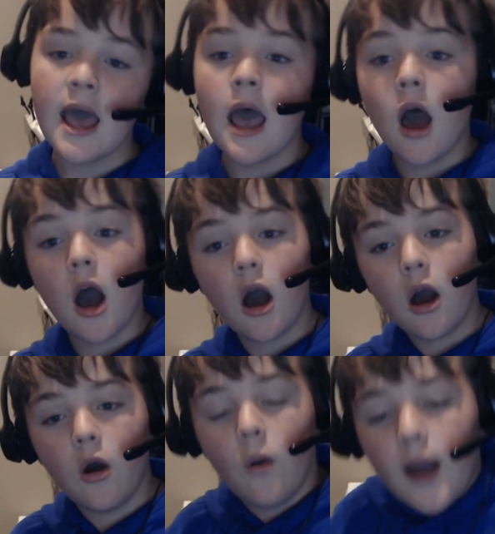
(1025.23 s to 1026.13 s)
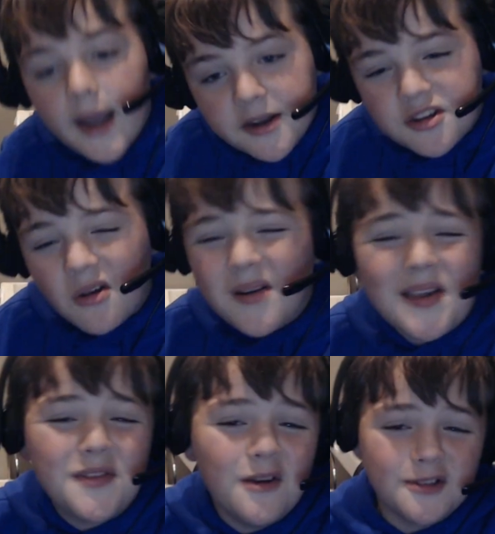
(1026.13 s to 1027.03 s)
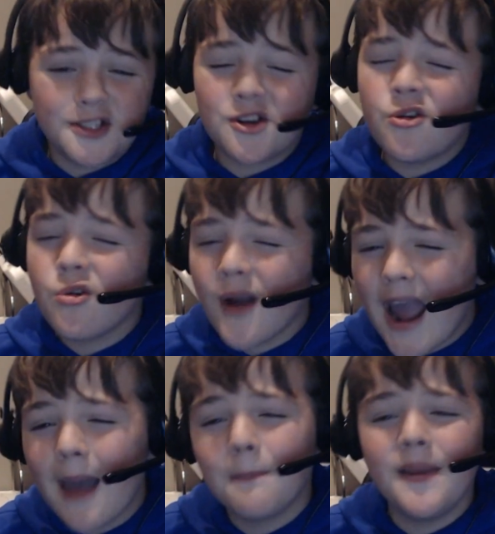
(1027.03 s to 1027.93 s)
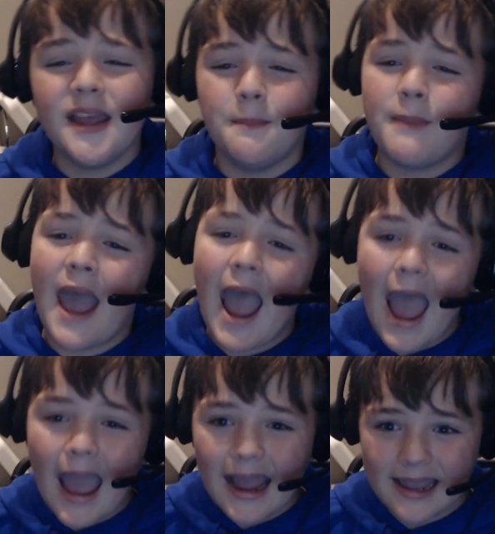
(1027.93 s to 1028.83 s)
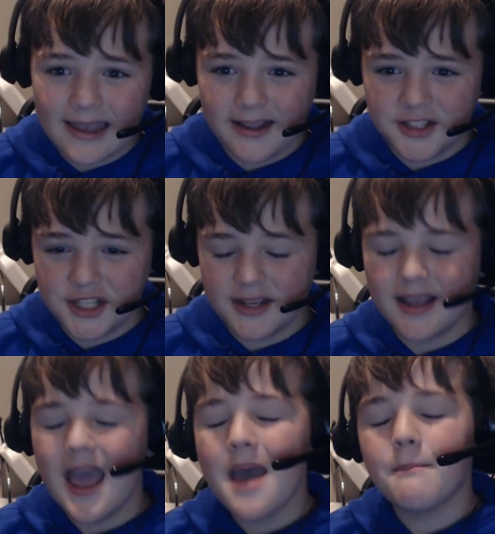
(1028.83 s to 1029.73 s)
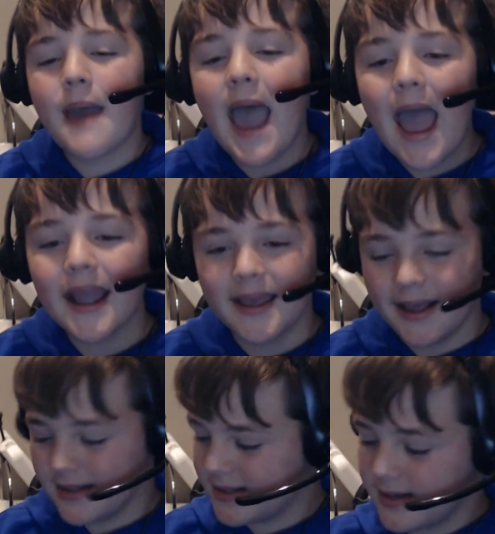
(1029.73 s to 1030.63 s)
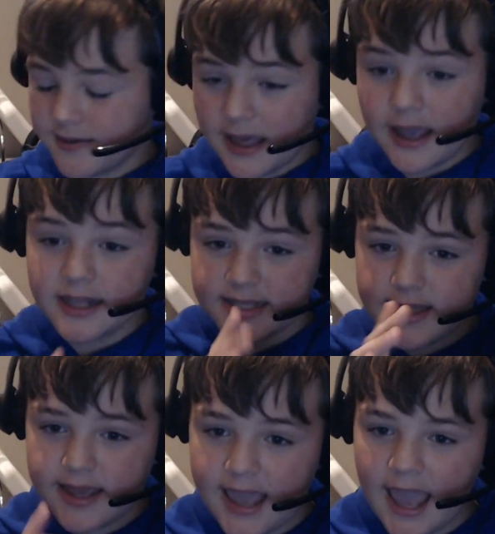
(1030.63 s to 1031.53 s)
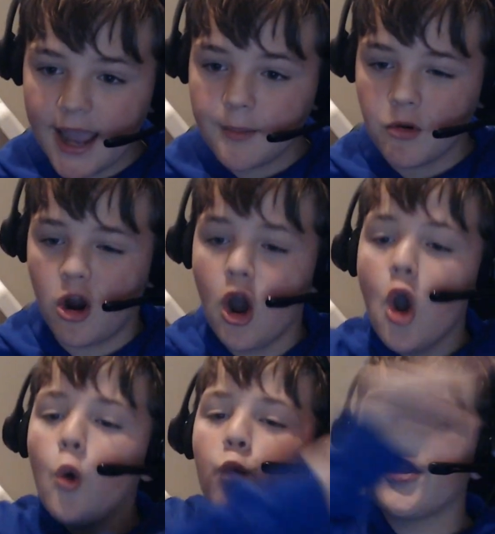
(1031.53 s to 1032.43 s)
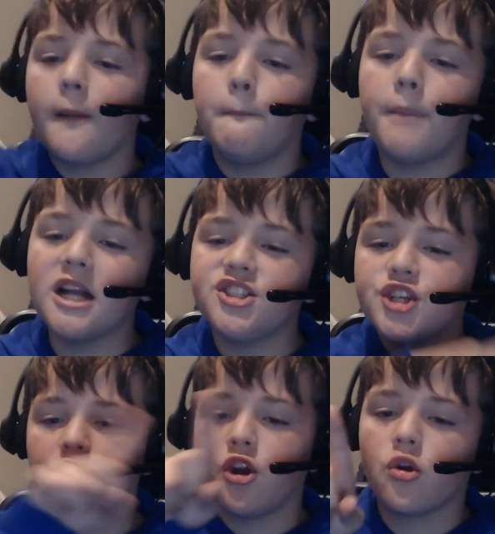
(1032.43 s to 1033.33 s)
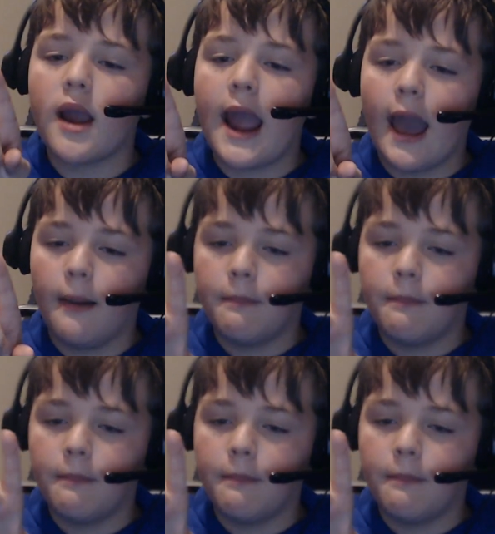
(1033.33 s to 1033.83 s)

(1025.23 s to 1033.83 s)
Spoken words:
Oh, and don't get those crappy packets. It's the camera with a bunch of crap.